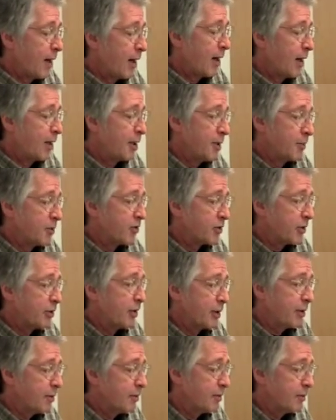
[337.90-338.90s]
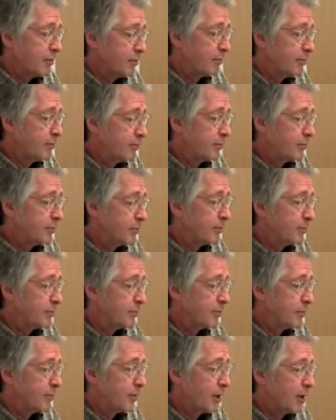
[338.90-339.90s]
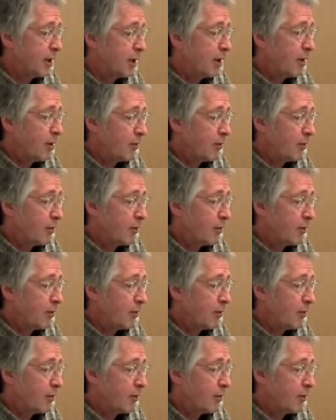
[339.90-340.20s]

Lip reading: I didn't like the way you treated them either.